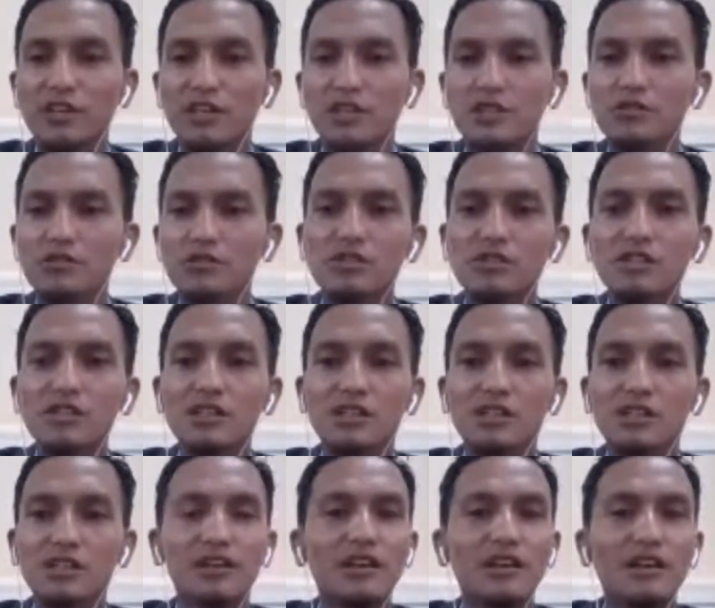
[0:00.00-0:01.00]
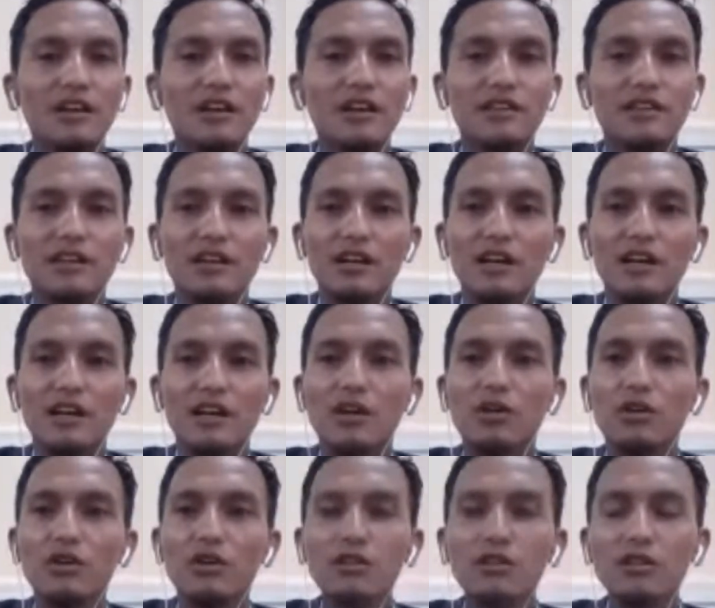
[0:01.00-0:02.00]
You see, the
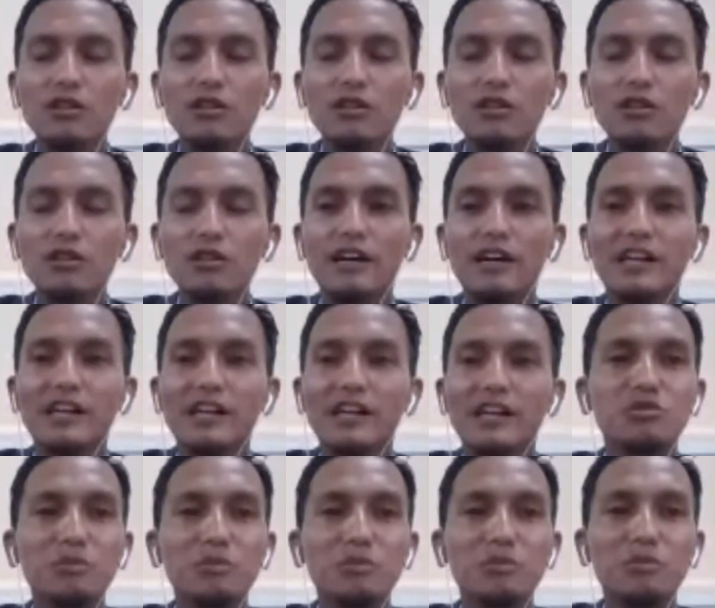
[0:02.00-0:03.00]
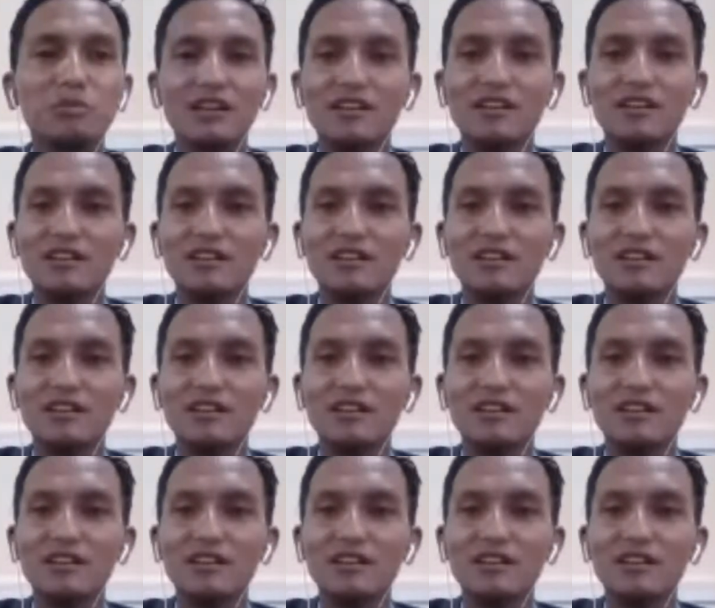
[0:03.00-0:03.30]
whole arrangement,